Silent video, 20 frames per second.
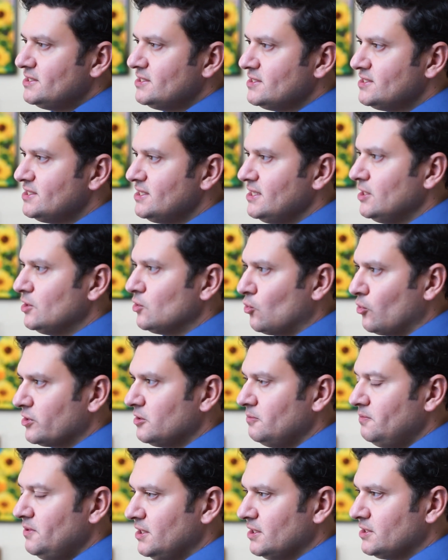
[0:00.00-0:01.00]
to see an
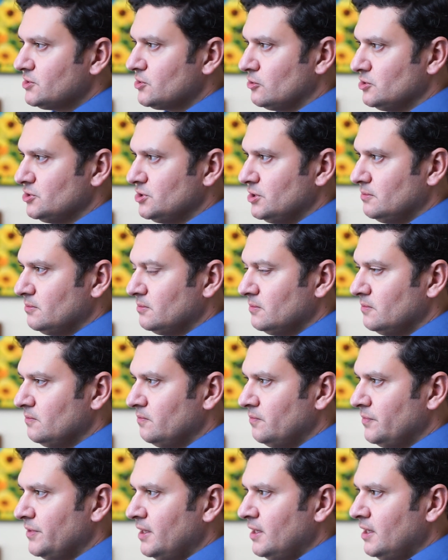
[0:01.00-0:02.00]
orthopedic surgeon.
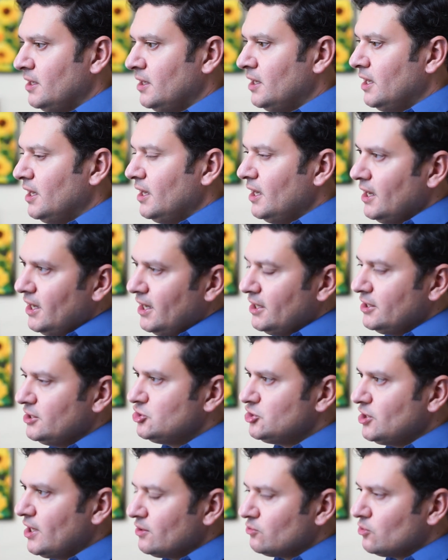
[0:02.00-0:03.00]
In
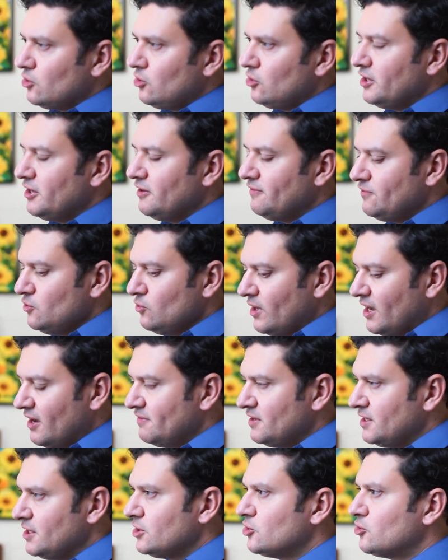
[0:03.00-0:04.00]
general, if you have
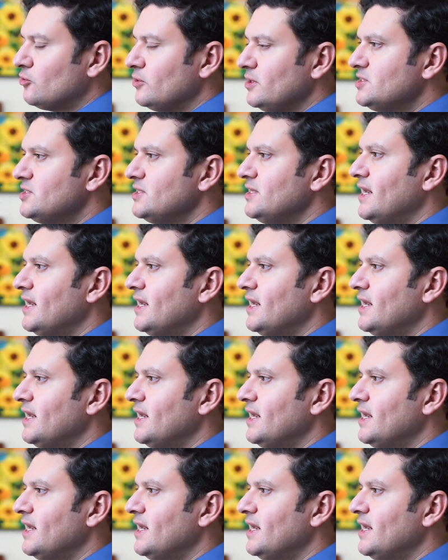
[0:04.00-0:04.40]
an increase in